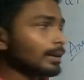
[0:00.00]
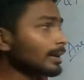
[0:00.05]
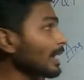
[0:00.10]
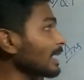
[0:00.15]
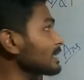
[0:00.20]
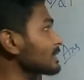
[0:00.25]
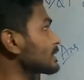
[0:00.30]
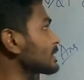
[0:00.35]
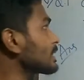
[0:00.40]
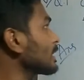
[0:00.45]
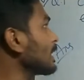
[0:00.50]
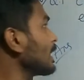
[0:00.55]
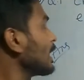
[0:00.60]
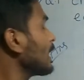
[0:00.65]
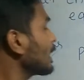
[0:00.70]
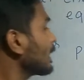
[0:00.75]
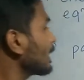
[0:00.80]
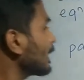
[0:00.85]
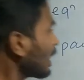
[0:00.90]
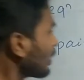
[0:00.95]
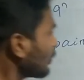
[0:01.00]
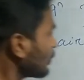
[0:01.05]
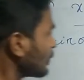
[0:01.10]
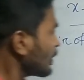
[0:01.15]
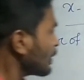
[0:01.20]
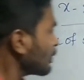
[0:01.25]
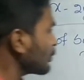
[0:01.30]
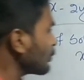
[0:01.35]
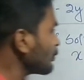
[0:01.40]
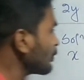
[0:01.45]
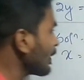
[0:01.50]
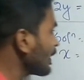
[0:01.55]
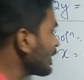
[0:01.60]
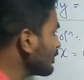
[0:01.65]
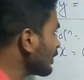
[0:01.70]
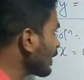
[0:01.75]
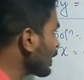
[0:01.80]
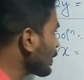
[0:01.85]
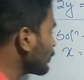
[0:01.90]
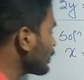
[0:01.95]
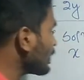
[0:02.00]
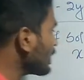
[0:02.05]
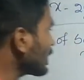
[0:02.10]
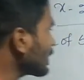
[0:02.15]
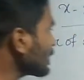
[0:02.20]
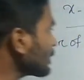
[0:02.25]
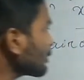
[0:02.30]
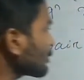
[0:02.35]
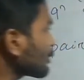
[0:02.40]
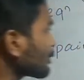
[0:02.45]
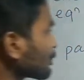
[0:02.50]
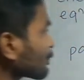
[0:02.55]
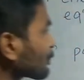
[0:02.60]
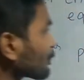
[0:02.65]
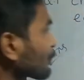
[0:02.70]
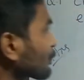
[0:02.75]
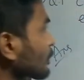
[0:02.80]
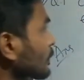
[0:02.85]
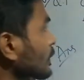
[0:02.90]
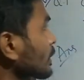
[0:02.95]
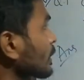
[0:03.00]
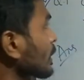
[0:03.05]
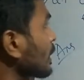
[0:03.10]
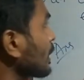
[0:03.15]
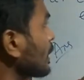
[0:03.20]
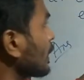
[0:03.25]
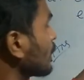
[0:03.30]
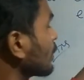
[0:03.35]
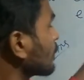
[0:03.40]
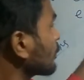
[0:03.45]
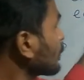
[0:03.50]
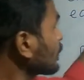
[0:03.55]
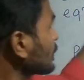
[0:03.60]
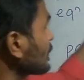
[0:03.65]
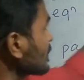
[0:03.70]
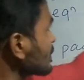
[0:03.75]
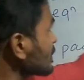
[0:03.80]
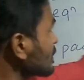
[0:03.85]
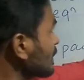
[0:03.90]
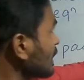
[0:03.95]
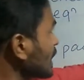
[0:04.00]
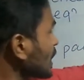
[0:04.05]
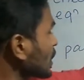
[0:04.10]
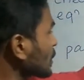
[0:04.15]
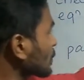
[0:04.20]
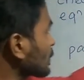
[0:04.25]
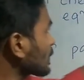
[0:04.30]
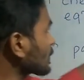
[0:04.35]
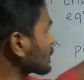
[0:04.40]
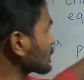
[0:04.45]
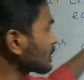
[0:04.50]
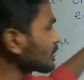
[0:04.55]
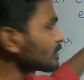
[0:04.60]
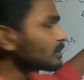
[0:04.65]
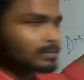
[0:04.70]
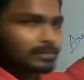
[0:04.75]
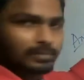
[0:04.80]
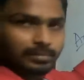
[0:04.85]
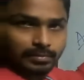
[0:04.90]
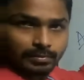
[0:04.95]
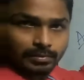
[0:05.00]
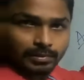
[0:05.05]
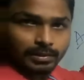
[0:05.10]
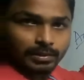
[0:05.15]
Right? Now we have to verify whether for this linear equation